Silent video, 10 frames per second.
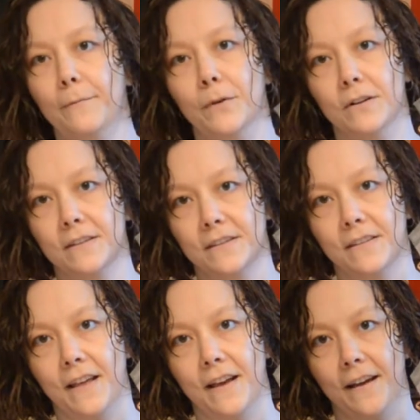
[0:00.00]
books
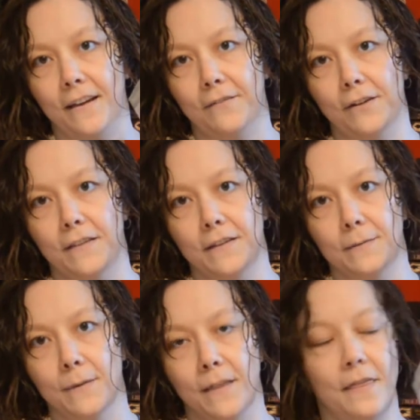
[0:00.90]
that I have read this
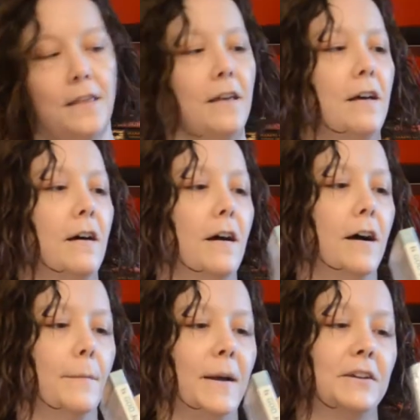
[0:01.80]
month.
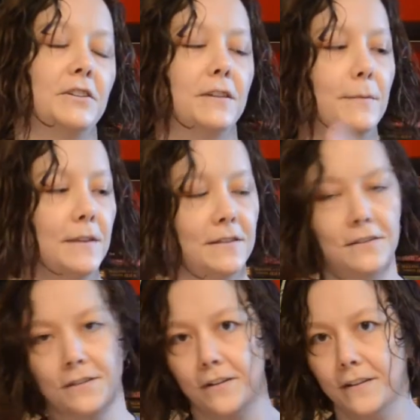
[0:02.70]
Actually, some of these I
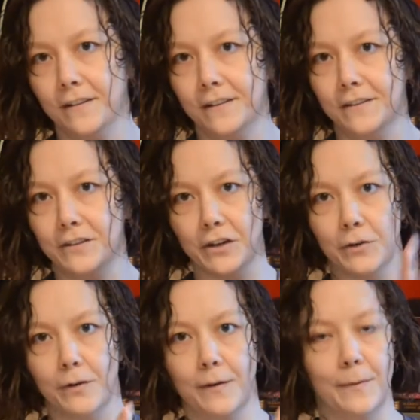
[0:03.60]
started in
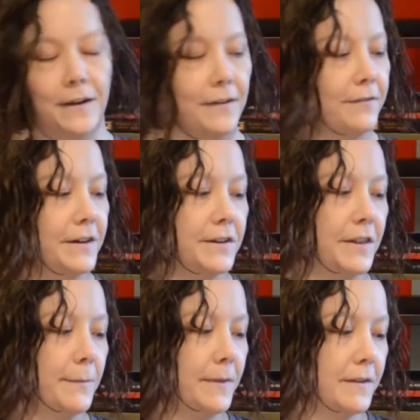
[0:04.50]
January, but I finished
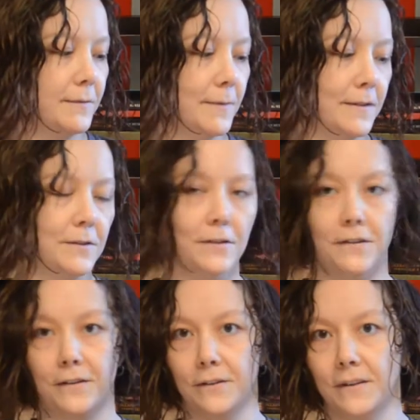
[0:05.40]
them in this month, so they're
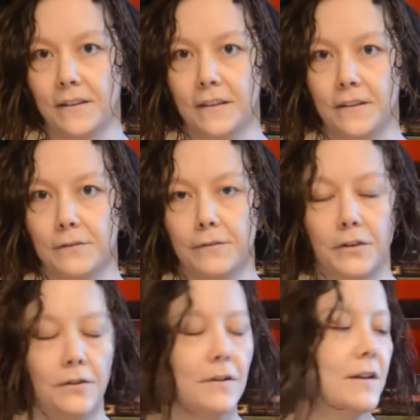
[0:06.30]
included in this
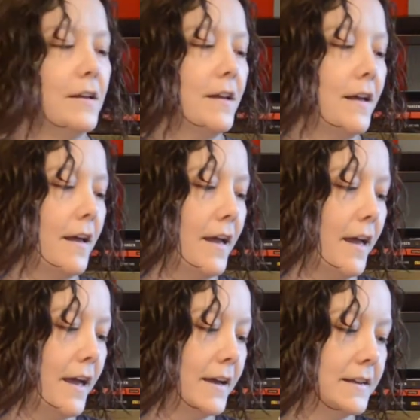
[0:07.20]
review.
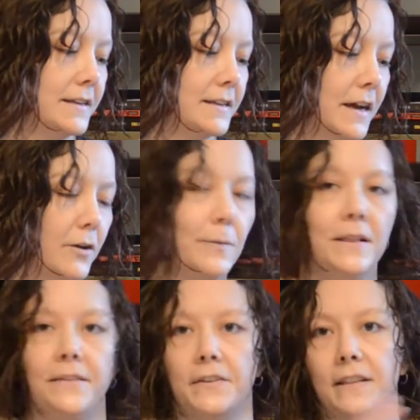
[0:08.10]
And I'll be
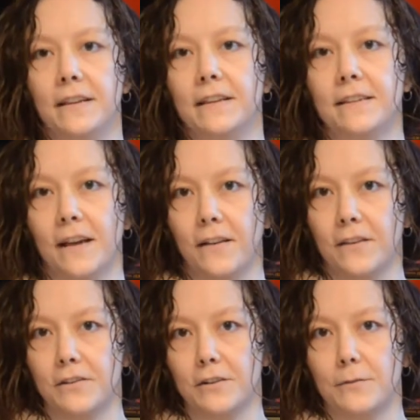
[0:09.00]
leaving links down
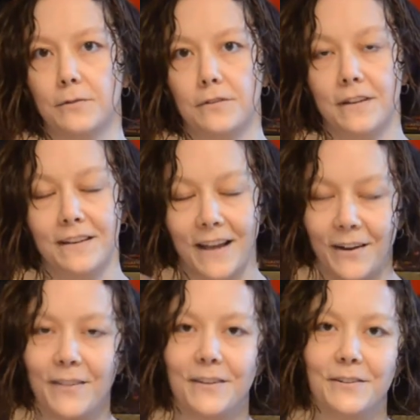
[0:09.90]
in
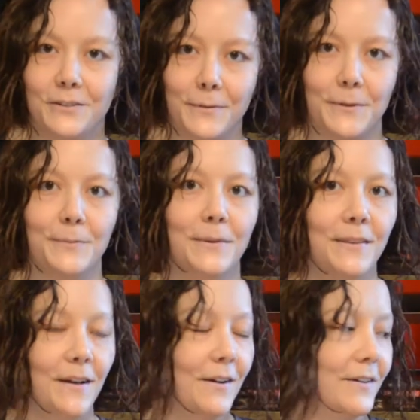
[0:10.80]
the description
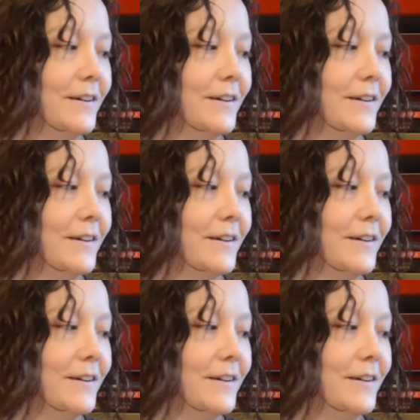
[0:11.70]
below